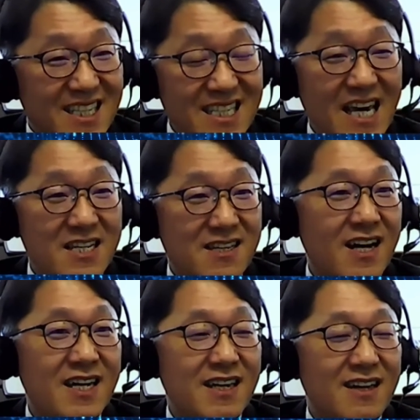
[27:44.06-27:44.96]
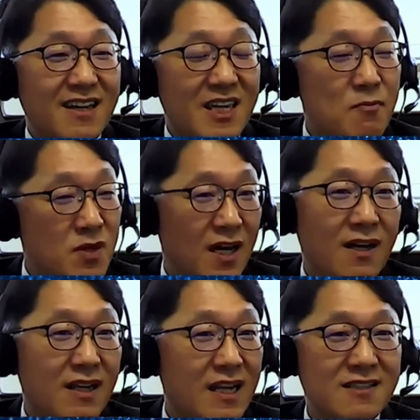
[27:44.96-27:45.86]
EXI,
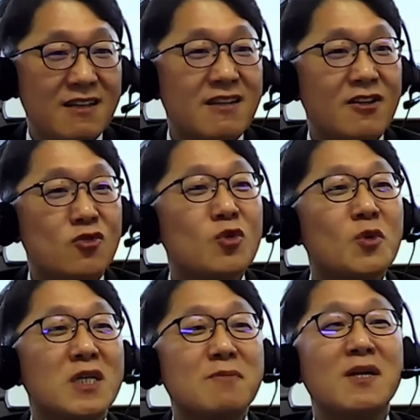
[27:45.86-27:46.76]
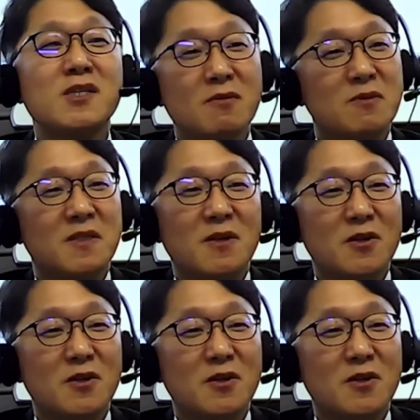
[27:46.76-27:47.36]
EPL, and etc. is too expensive.